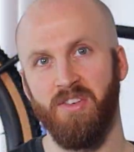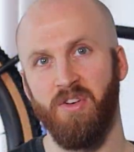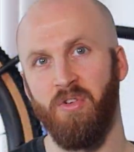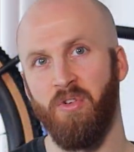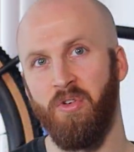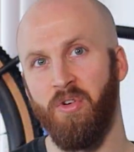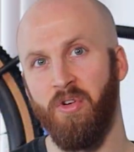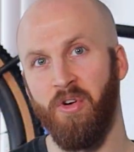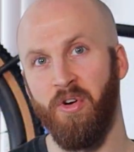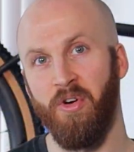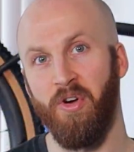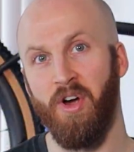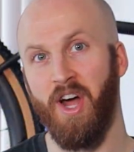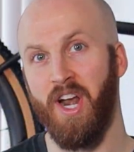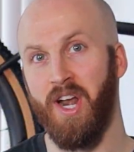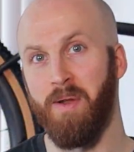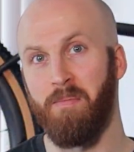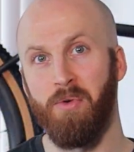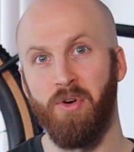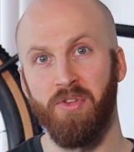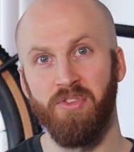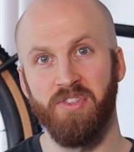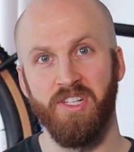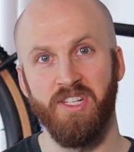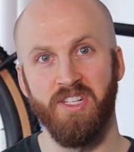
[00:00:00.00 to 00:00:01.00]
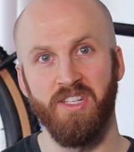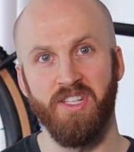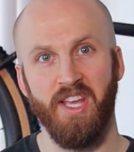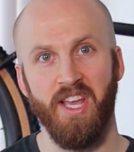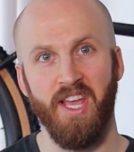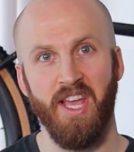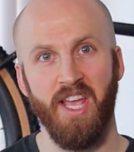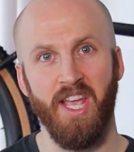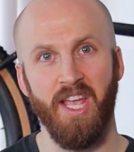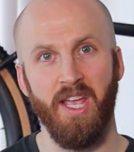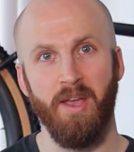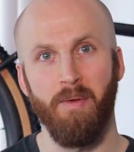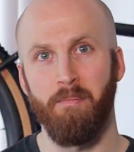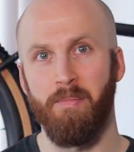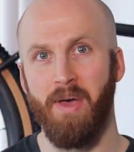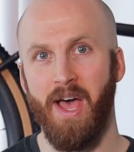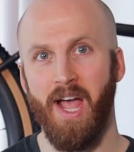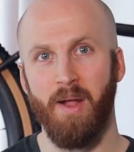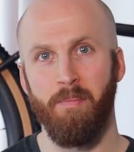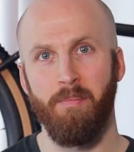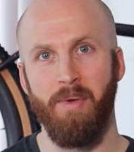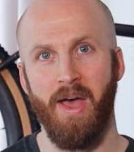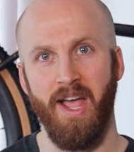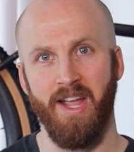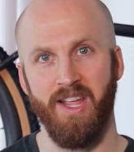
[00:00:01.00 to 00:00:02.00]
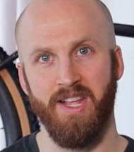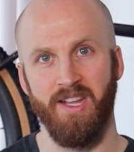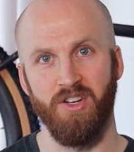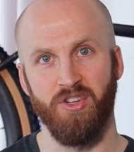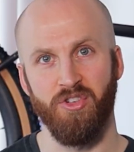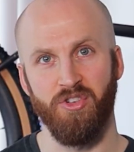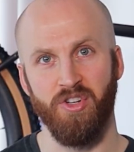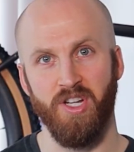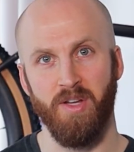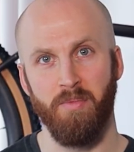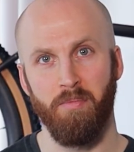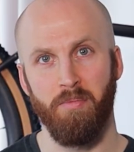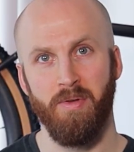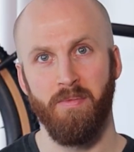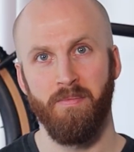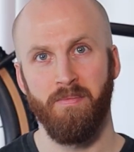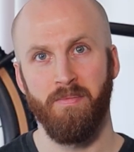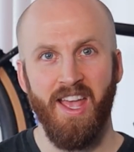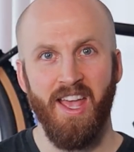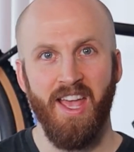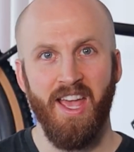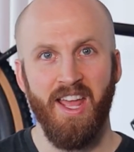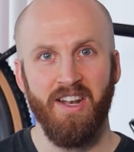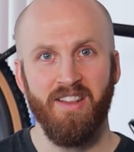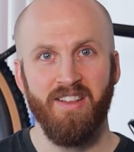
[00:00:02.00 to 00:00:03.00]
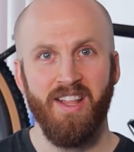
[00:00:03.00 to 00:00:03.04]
or on a multi-day backpacking trip. And